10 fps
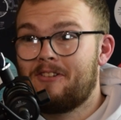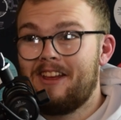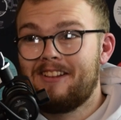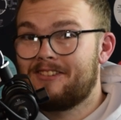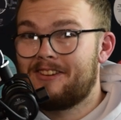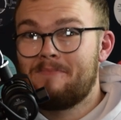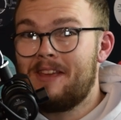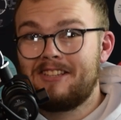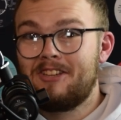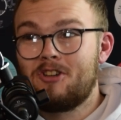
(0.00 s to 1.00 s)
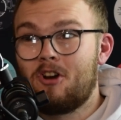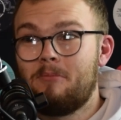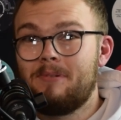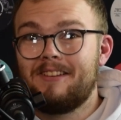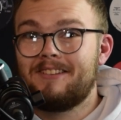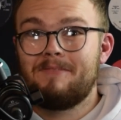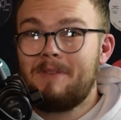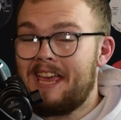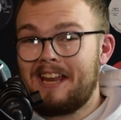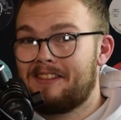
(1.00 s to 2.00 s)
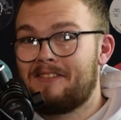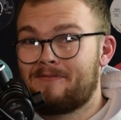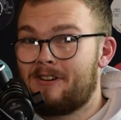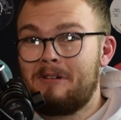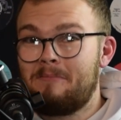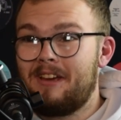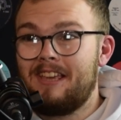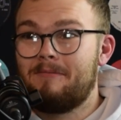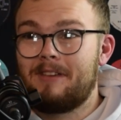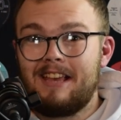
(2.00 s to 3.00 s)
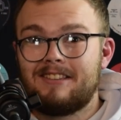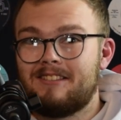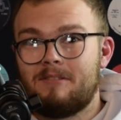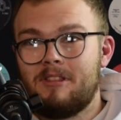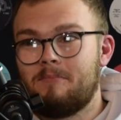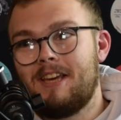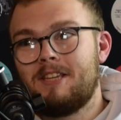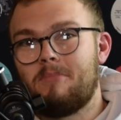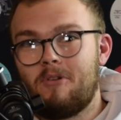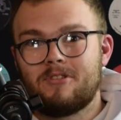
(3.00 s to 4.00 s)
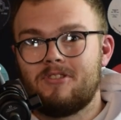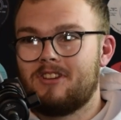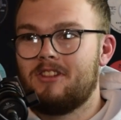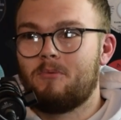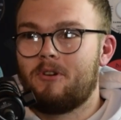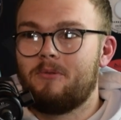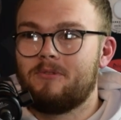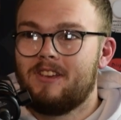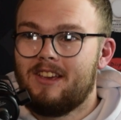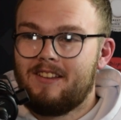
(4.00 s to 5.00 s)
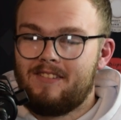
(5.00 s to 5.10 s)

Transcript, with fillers: Craig does an amazing job. He doesn't make anything from it, but he gets some of the best boxers in the world